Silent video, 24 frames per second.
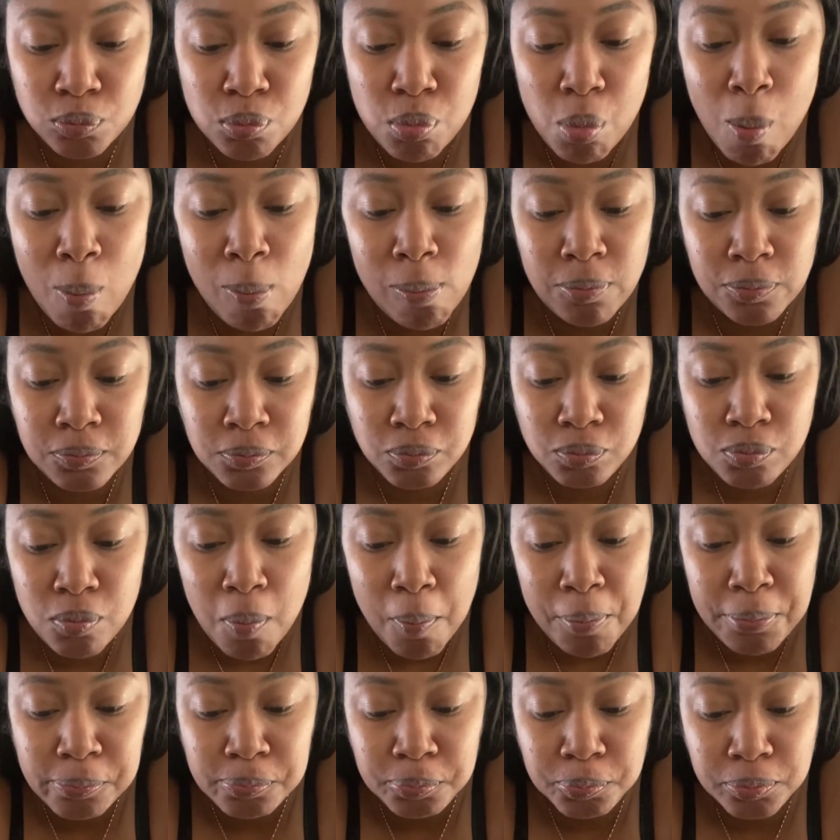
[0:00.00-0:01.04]
Mmm.
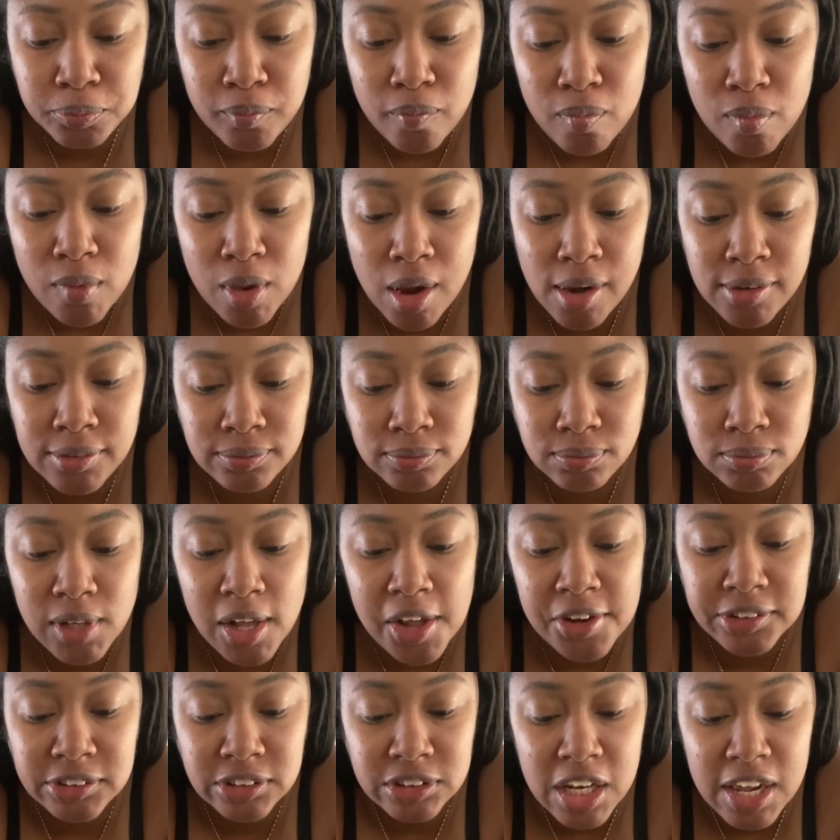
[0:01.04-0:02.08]

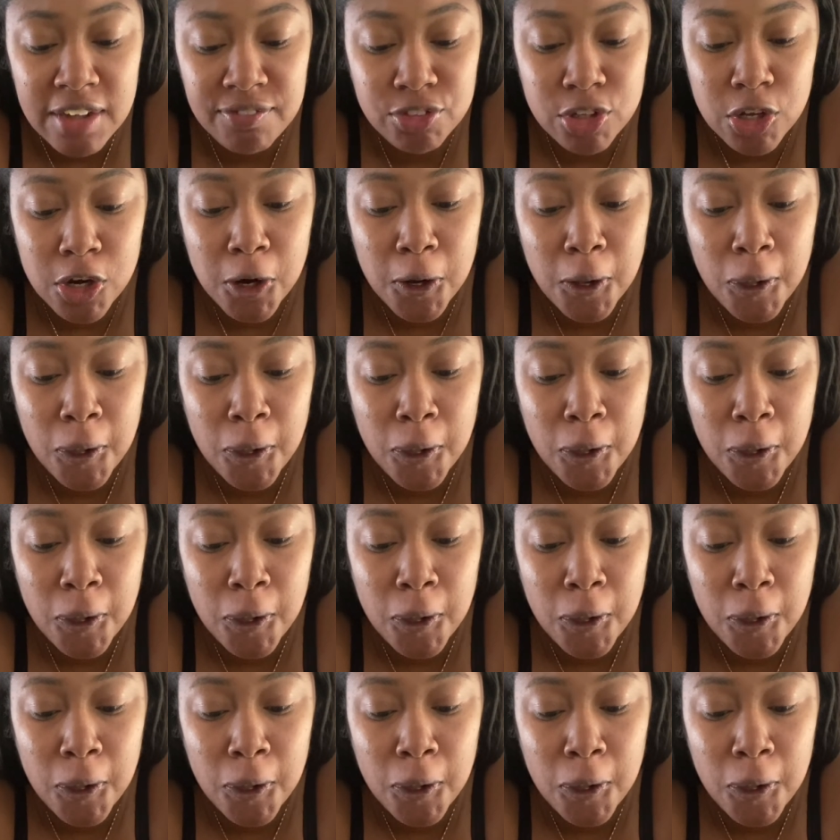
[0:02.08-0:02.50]
And it's heftier